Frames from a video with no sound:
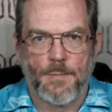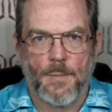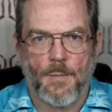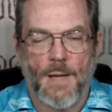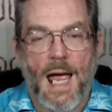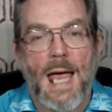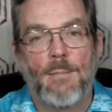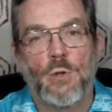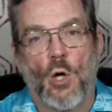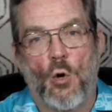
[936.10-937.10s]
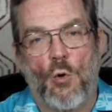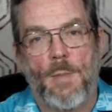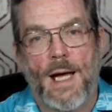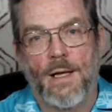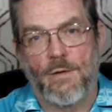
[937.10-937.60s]
I am told
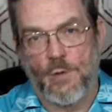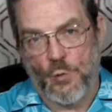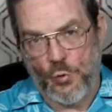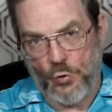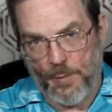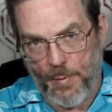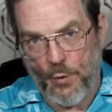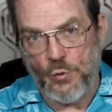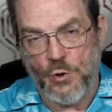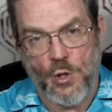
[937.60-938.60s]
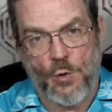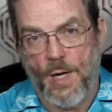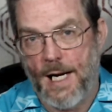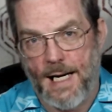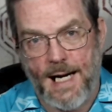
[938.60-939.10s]
by those who are supposed to know,
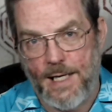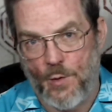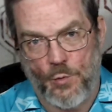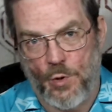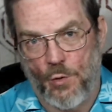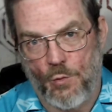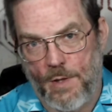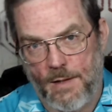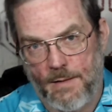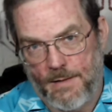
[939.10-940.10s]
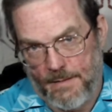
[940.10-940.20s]
I don't know,